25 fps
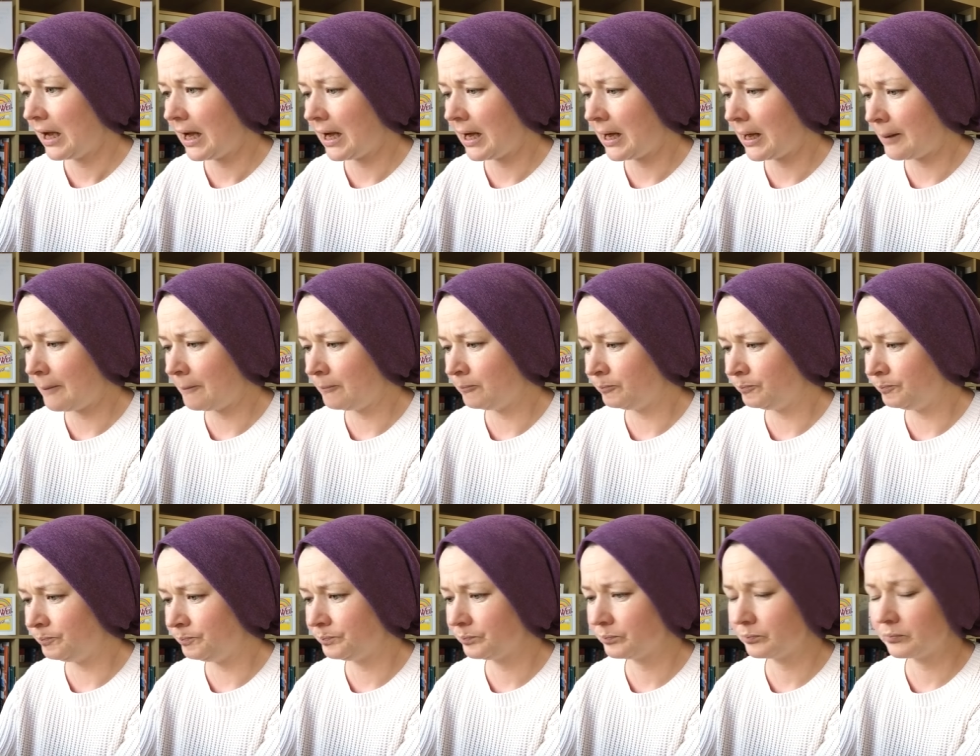
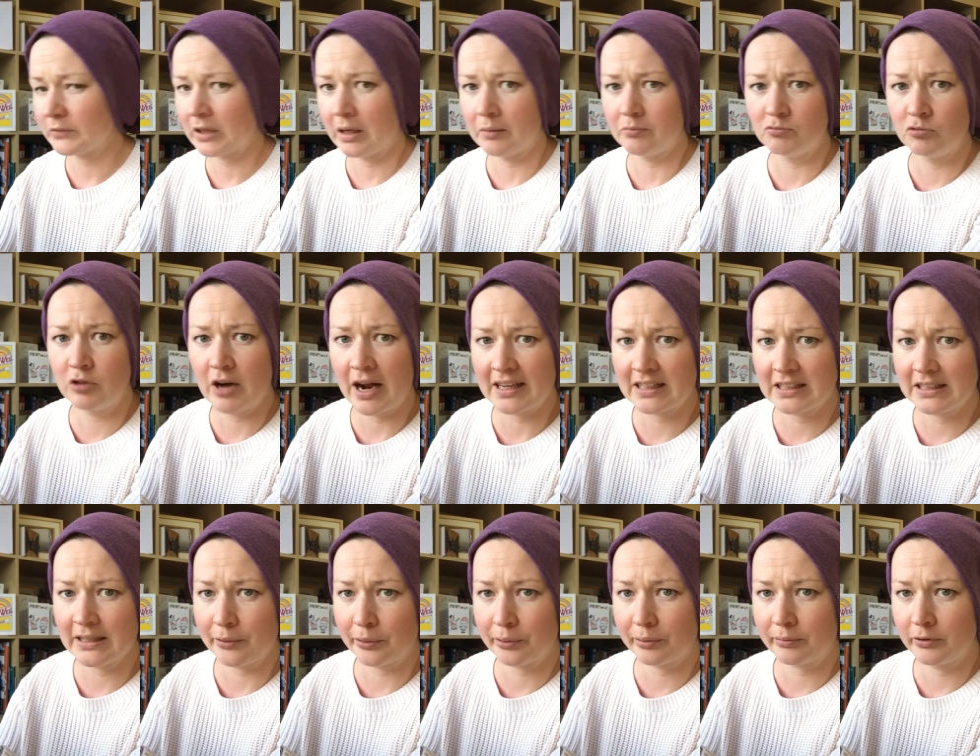Um, I'm
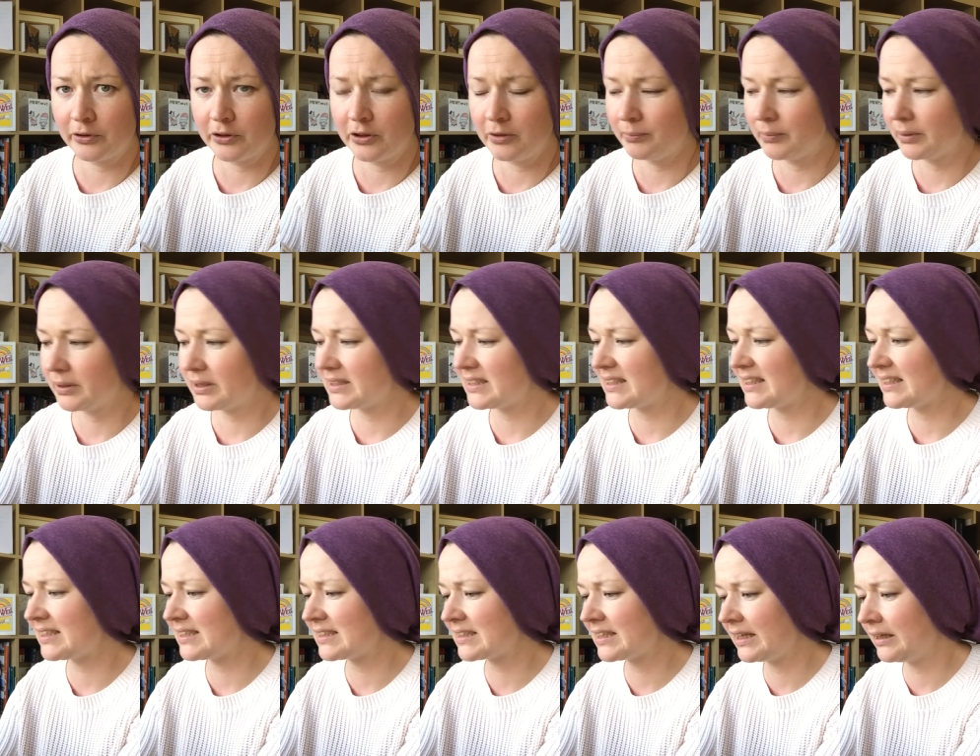rattling through them because
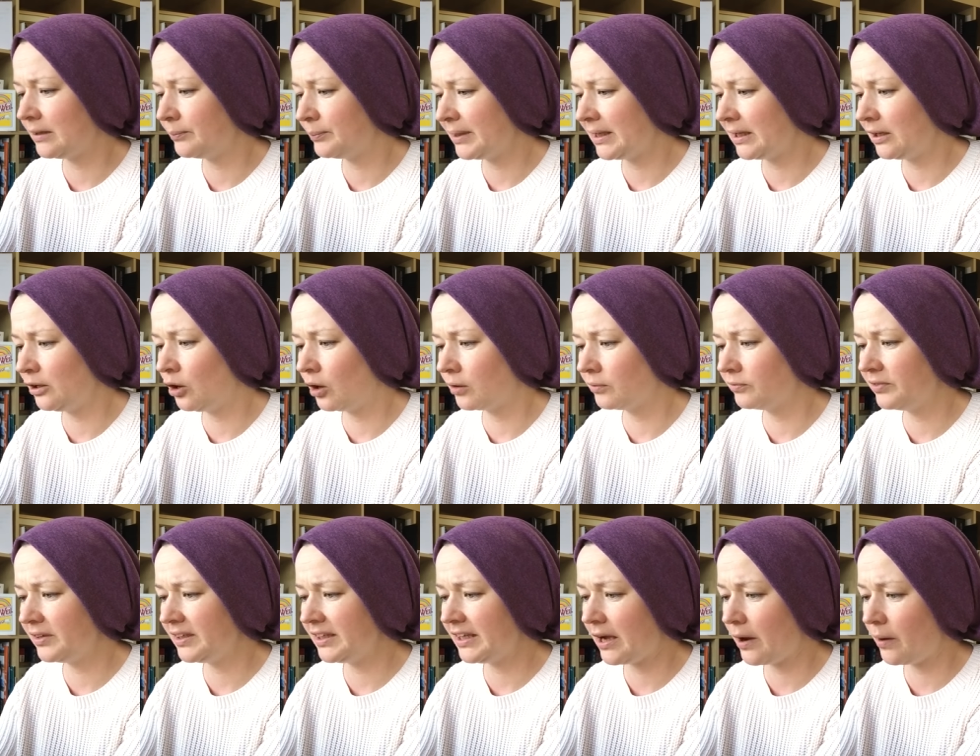this is going to be a long
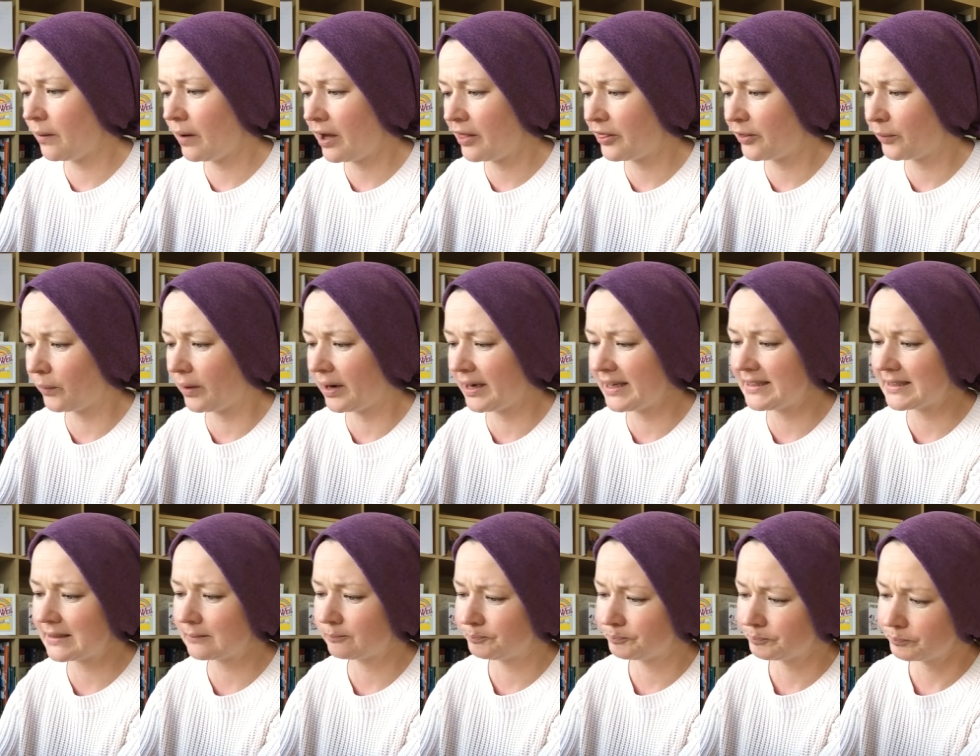video
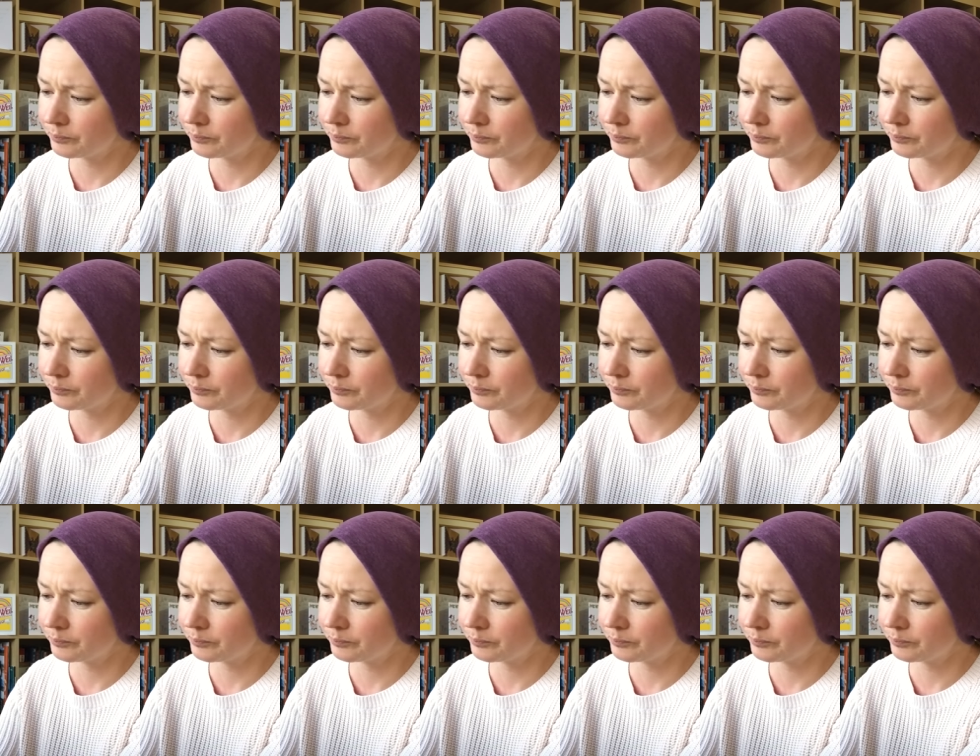otherwise.